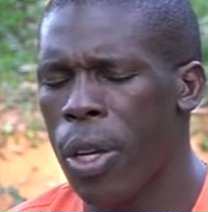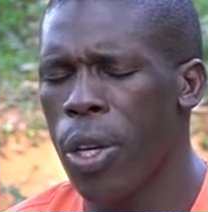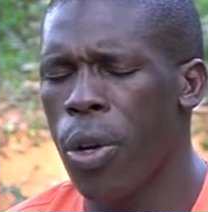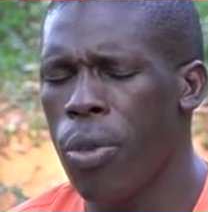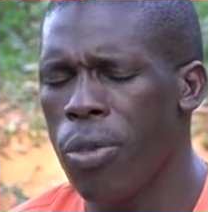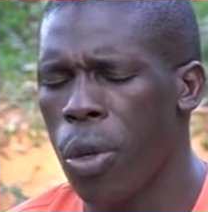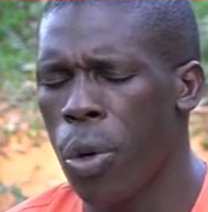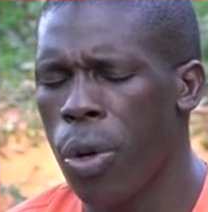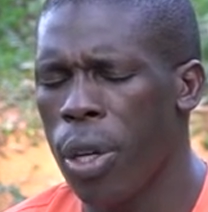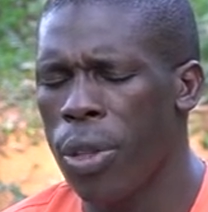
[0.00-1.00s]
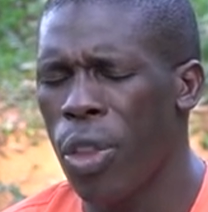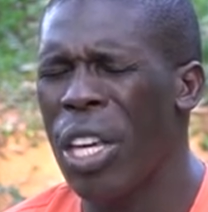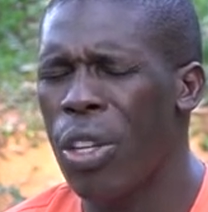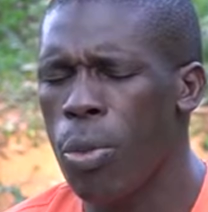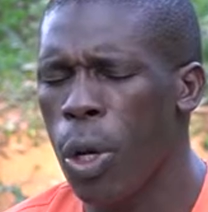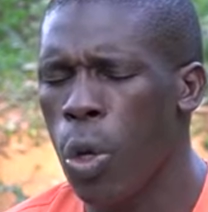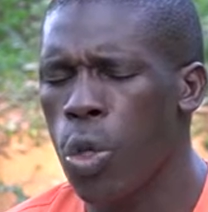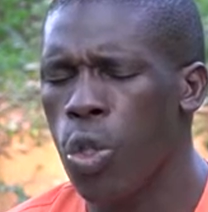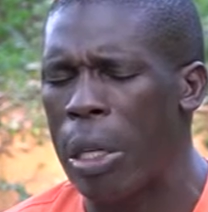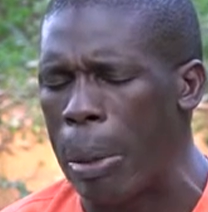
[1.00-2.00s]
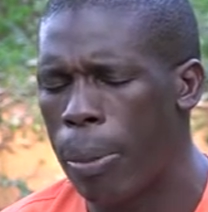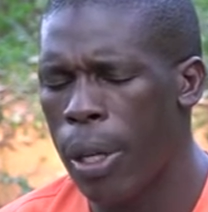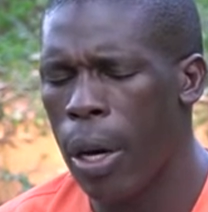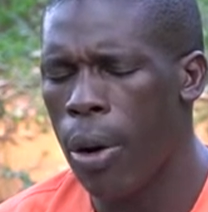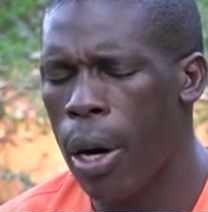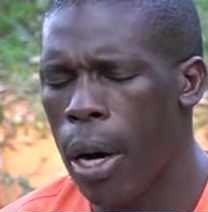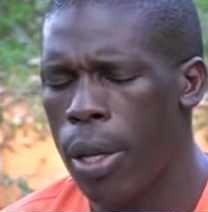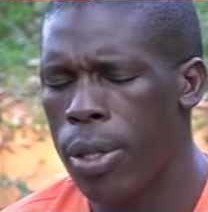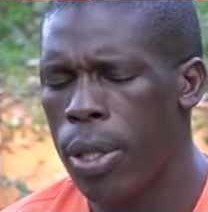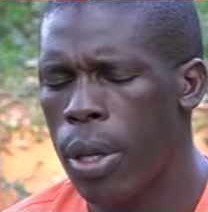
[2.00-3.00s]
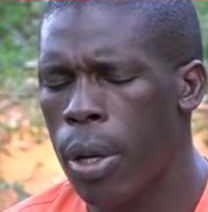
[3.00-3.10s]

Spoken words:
King of glory, thank you because you're humbling our hearts.